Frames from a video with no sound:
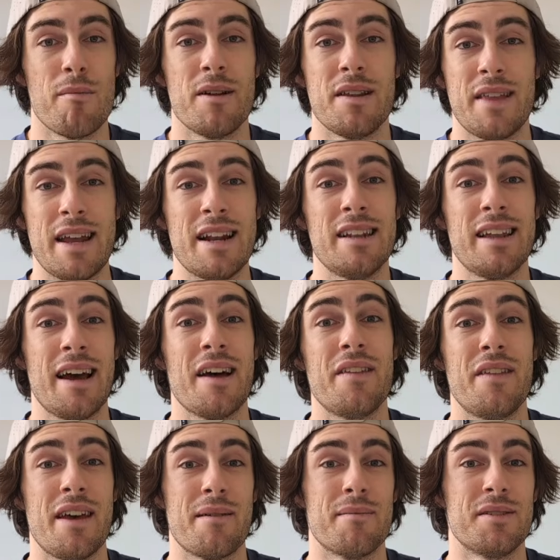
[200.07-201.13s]
moment then allowed
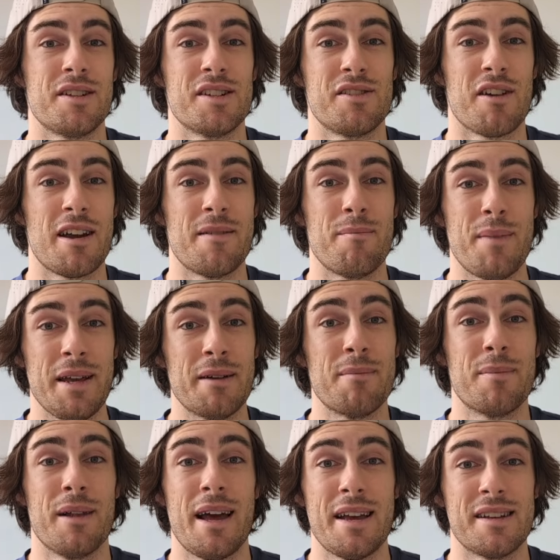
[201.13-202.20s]
them to sign bigger
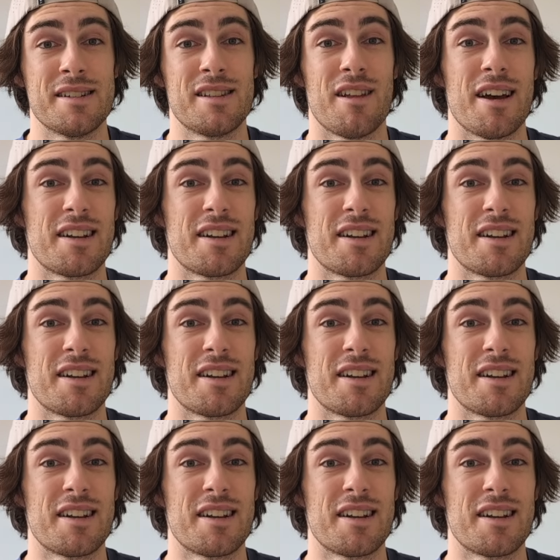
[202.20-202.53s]
players